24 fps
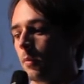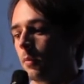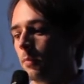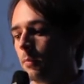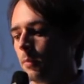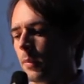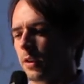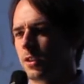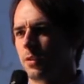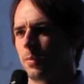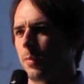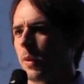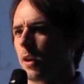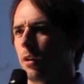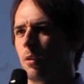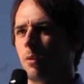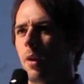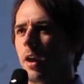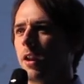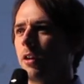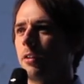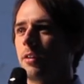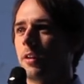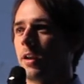much better
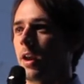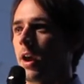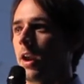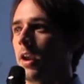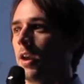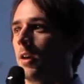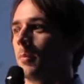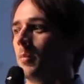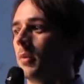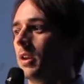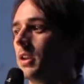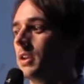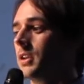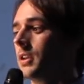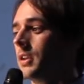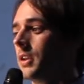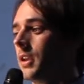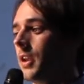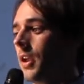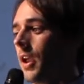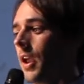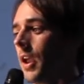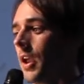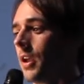writer than I am.
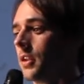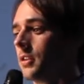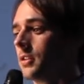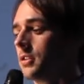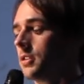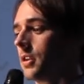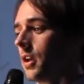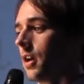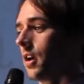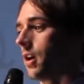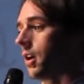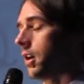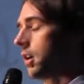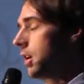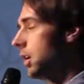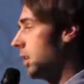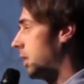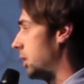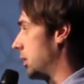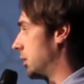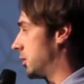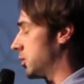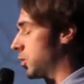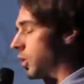And uh, it,
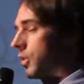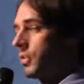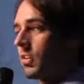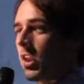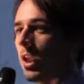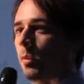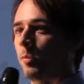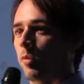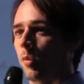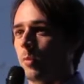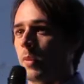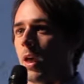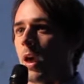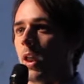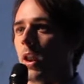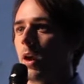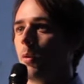it, sort of came from that.